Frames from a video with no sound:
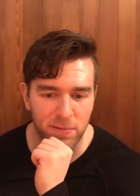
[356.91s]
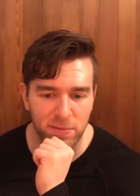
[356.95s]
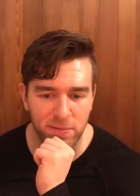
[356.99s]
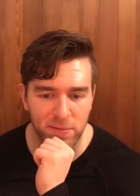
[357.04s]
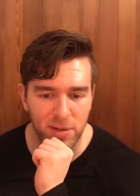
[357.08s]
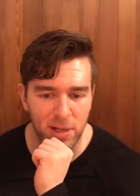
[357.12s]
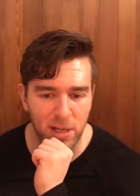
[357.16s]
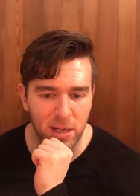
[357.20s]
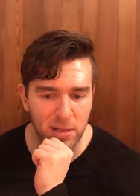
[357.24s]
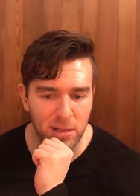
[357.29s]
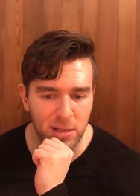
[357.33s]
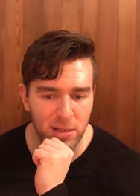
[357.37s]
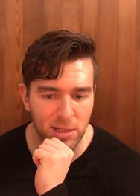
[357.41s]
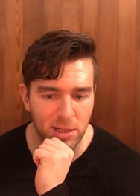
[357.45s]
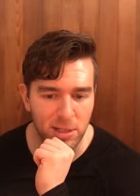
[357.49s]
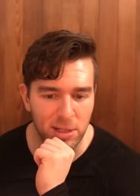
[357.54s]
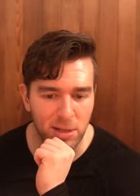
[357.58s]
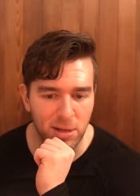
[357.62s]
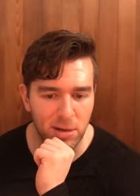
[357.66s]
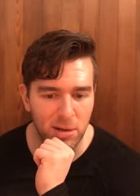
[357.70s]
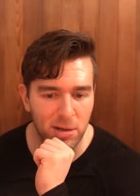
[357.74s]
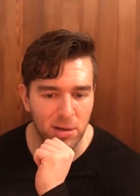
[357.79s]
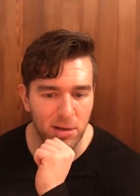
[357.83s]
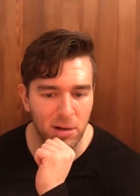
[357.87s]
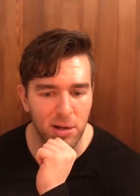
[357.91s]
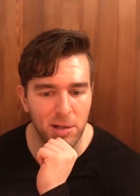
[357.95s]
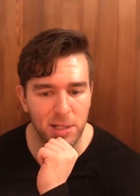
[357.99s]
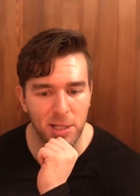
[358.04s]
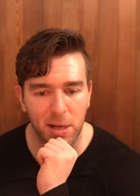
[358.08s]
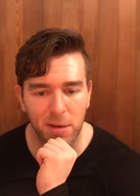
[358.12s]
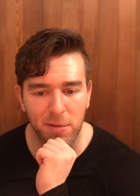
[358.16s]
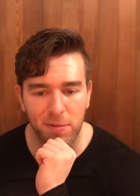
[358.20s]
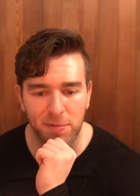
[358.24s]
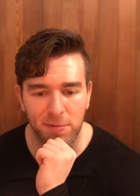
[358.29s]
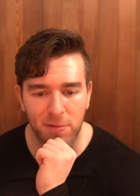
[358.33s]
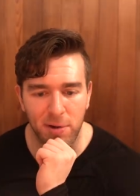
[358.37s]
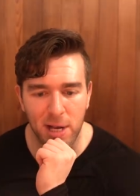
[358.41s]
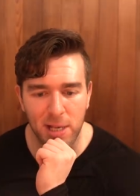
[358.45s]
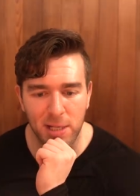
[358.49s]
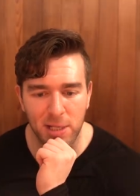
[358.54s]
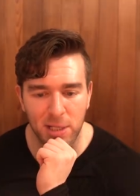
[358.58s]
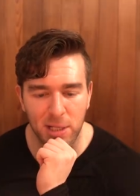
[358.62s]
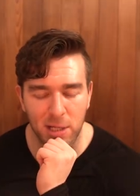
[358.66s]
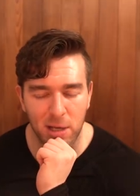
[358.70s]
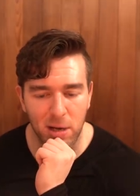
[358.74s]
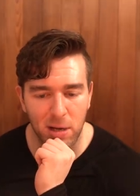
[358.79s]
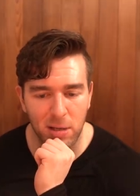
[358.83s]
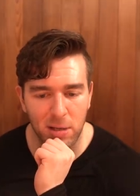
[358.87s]
Valley star caused a
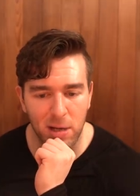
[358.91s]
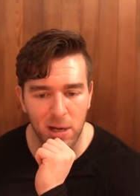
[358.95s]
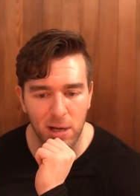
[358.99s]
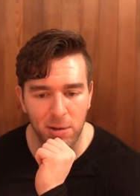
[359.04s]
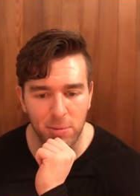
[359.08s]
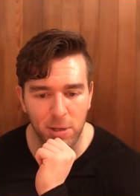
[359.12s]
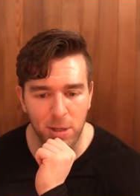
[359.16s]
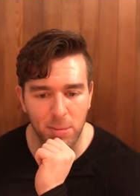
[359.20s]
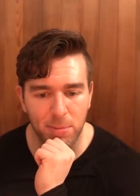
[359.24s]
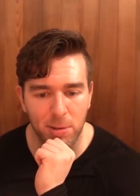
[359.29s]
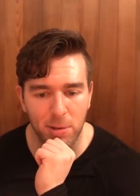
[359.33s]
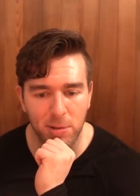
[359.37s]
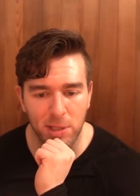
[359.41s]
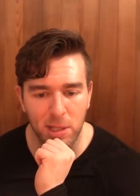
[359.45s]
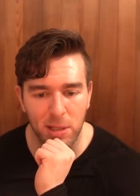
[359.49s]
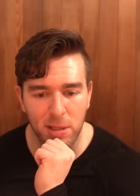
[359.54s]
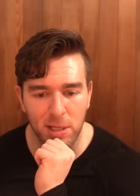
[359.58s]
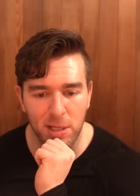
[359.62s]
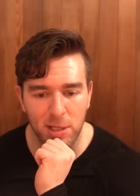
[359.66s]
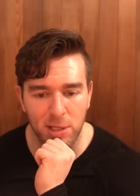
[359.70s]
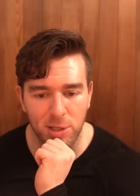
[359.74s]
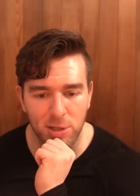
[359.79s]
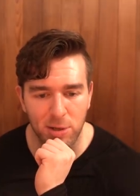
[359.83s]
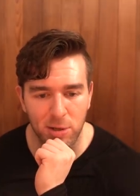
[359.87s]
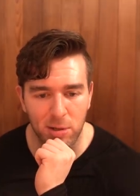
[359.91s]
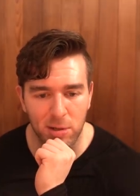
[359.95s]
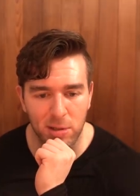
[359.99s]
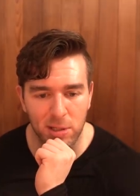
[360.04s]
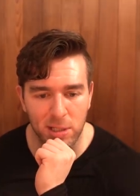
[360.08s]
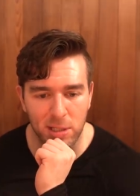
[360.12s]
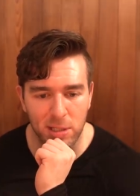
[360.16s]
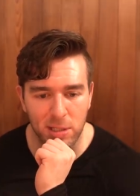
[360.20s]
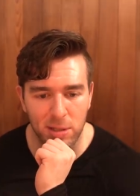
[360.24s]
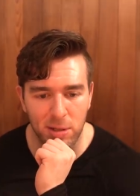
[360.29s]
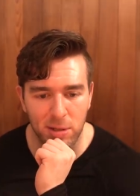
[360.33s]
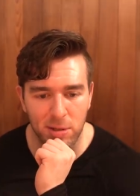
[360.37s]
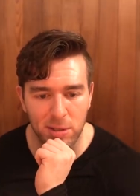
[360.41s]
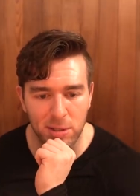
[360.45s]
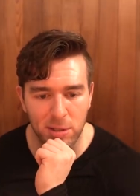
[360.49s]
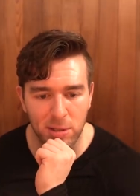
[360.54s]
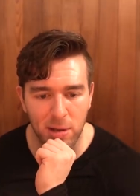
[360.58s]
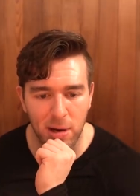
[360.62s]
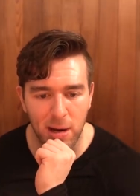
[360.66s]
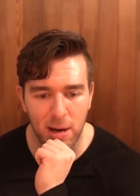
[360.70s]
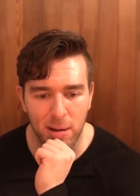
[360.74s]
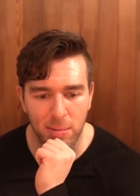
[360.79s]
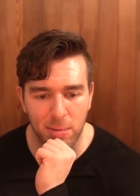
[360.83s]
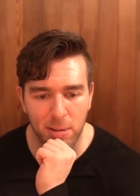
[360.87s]
frenzy online when he posted this shirtless thirst
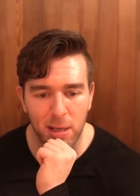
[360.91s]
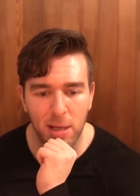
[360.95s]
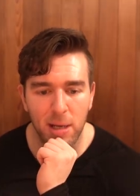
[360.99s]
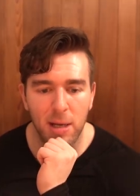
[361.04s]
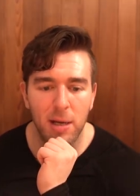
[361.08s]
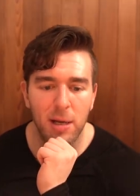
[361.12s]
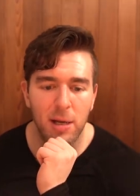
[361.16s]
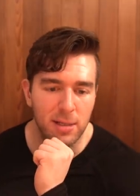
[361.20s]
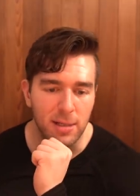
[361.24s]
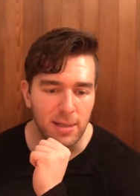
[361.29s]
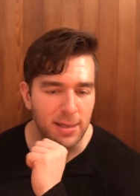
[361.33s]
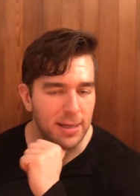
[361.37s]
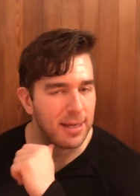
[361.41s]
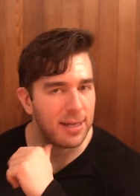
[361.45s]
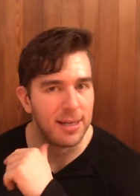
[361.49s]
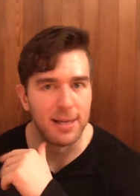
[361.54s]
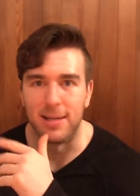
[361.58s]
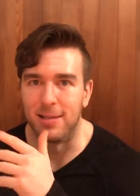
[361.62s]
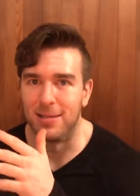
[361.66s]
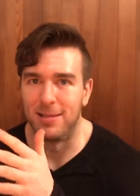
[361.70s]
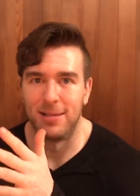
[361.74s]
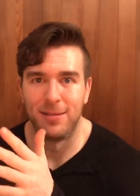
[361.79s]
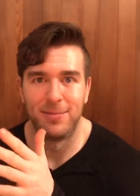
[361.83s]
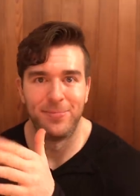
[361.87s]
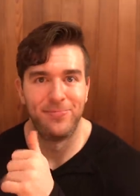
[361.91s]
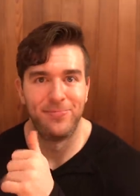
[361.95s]
trap. Yeah,